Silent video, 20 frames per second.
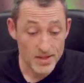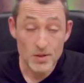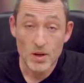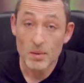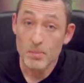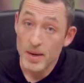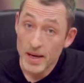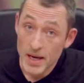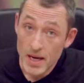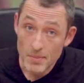so
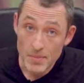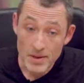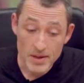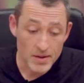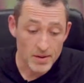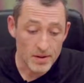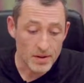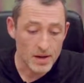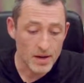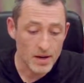I'll pick up
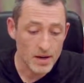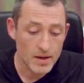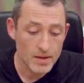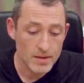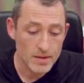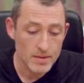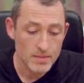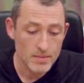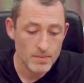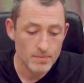another
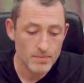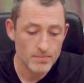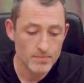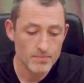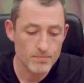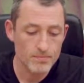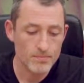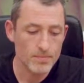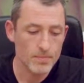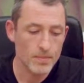card.
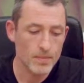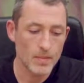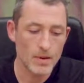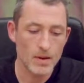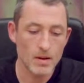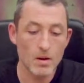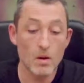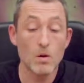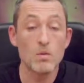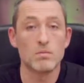
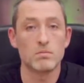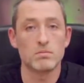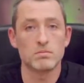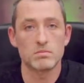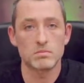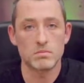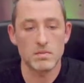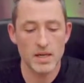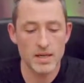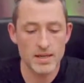Oh,
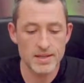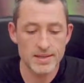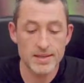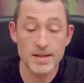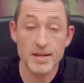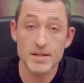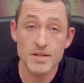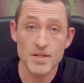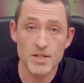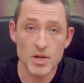I can
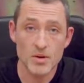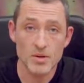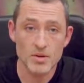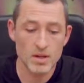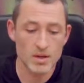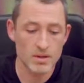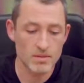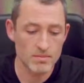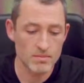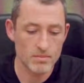see it's a
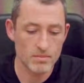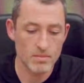Joker.